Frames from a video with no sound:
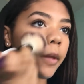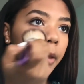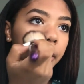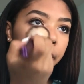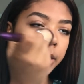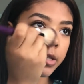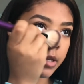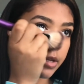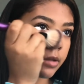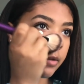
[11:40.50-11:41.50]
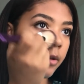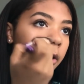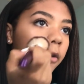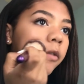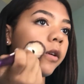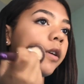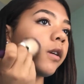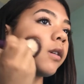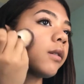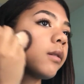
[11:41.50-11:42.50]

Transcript: and on my cheeks, over